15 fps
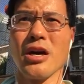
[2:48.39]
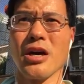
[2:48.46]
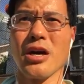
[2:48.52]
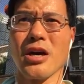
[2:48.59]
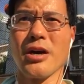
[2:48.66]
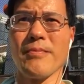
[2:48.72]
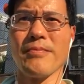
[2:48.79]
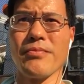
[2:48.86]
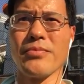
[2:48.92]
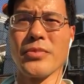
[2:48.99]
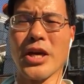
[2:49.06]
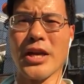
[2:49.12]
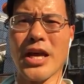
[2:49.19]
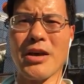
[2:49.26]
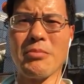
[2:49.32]

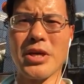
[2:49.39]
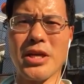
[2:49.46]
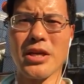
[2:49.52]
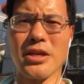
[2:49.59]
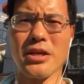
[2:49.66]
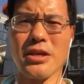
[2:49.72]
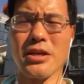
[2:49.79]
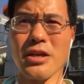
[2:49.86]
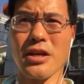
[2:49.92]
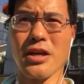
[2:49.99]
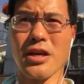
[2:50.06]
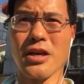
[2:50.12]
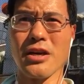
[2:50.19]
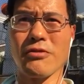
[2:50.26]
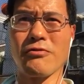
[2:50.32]
that emanated
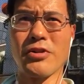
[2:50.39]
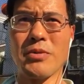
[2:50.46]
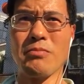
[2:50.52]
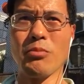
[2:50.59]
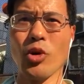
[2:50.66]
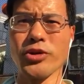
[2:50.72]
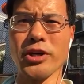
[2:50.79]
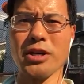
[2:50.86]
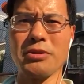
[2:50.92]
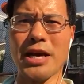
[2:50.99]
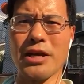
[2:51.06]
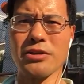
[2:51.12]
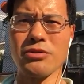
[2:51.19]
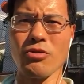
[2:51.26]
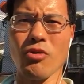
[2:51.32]
from
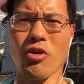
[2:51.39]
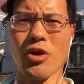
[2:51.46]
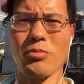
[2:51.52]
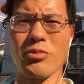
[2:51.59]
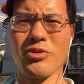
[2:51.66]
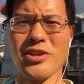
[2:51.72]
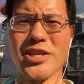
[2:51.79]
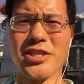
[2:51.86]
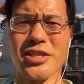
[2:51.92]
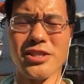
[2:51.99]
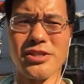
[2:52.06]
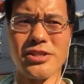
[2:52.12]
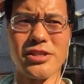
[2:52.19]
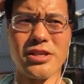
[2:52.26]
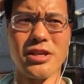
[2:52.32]
multinational
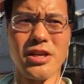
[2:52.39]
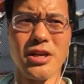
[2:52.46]
corporations